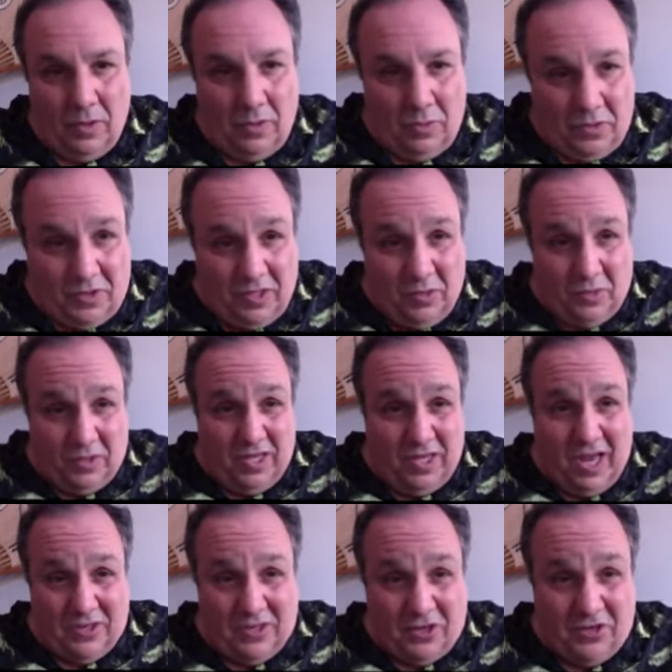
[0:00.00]
We'll see what the
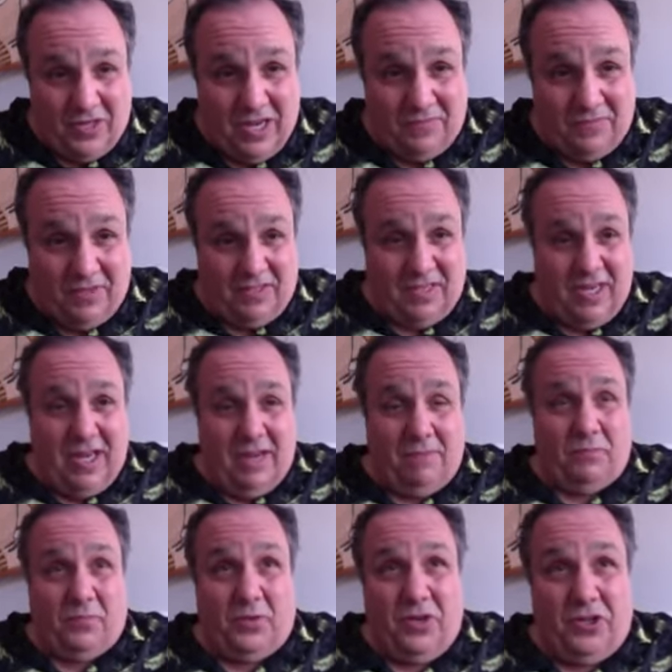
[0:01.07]
Oscars have to say. I'm
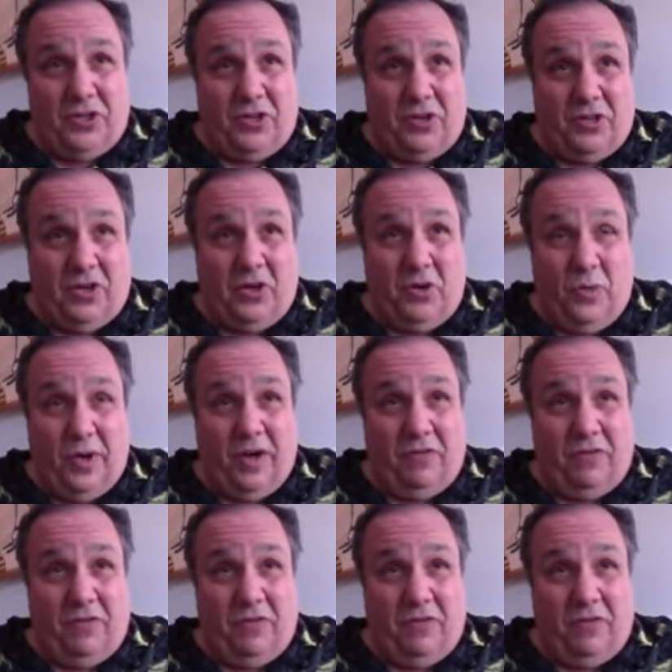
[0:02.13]
pretty sure it's going to win a